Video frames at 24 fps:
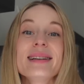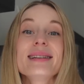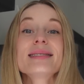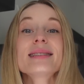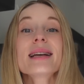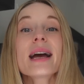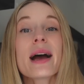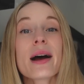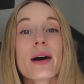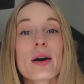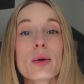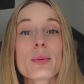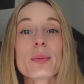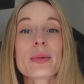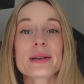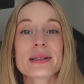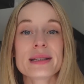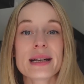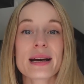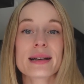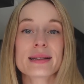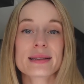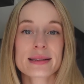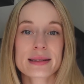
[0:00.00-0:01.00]
is help
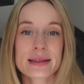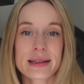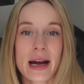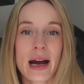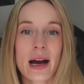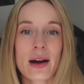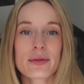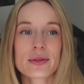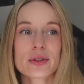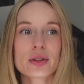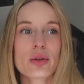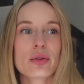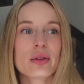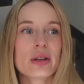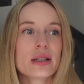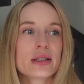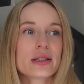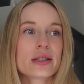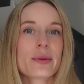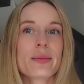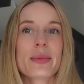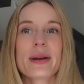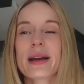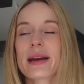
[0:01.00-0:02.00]
desk staff. So
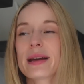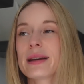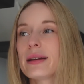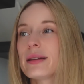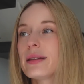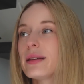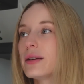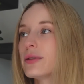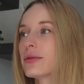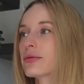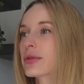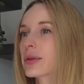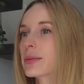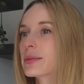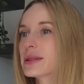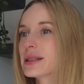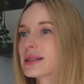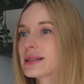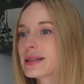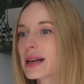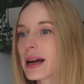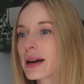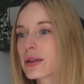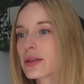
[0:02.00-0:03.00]
this could be anything from
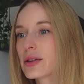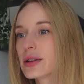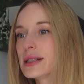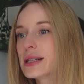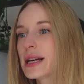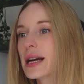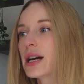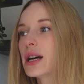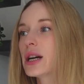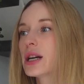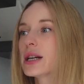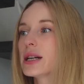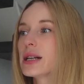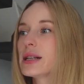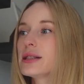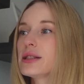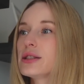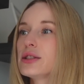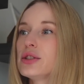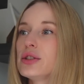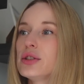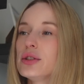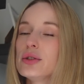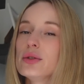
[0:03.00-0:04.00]

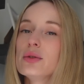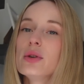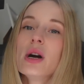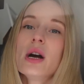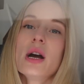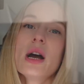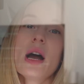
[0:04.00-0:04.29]
secretaries to